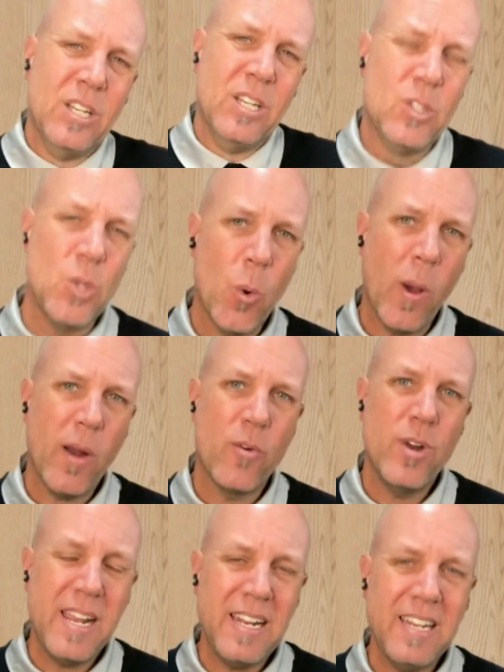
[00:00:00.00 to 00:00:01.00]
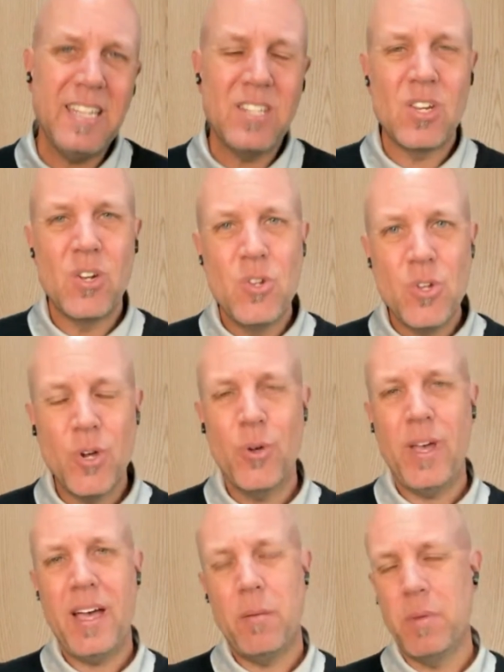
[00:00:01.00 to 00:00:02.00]
do I really need to know
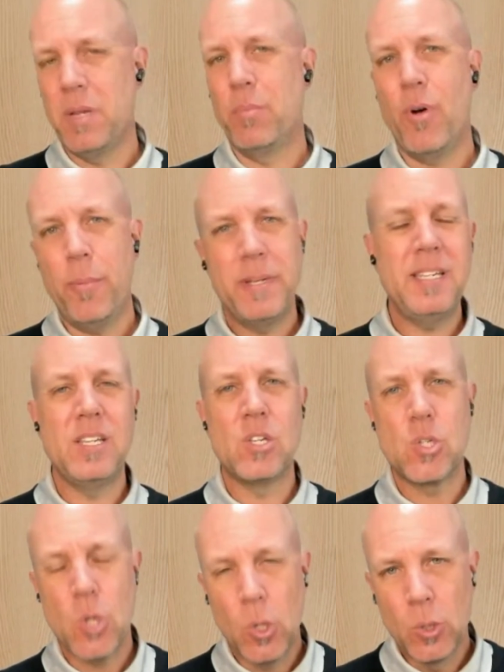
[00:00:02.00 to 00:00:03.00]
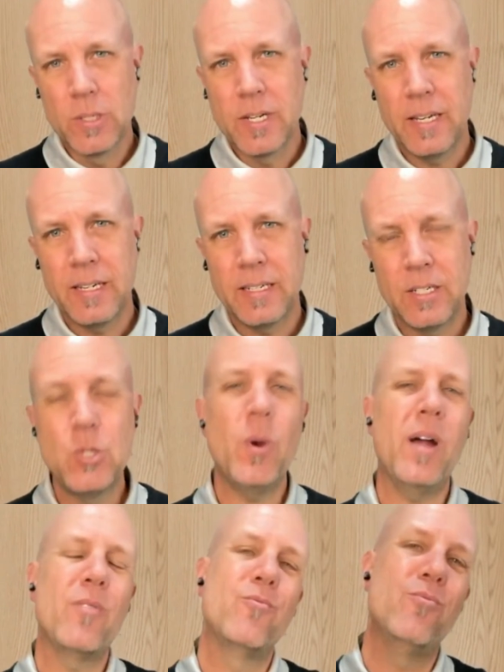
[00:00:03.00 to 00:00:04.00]
how many properties sold? Do
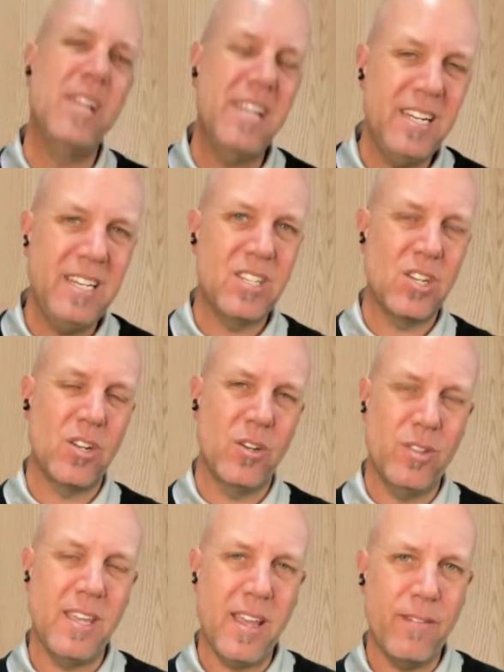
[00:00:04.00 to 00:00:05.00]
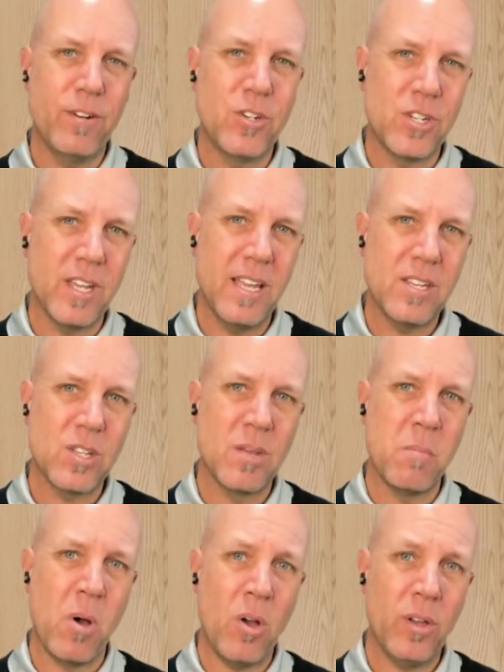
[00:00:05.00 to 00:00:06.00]
I really need to know the average days on the
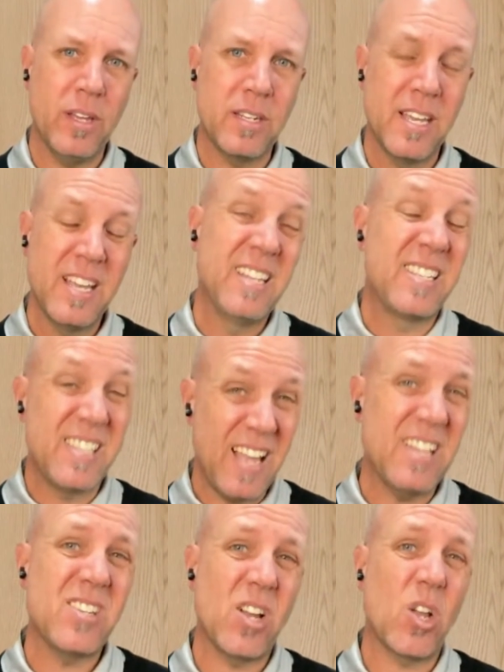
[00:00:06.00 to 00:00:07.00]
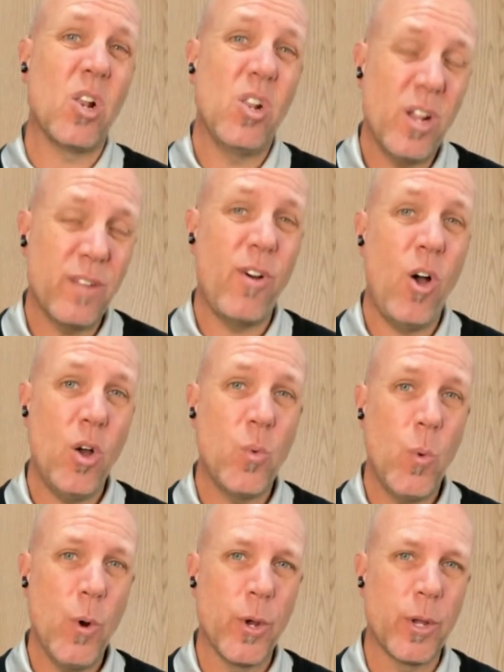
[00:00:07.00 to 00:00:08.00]
market? Sounds like a lot of hard
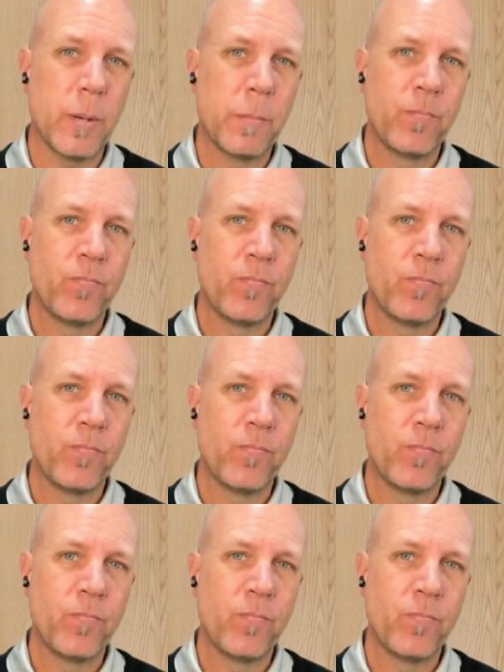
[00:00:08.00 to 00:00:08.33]
work.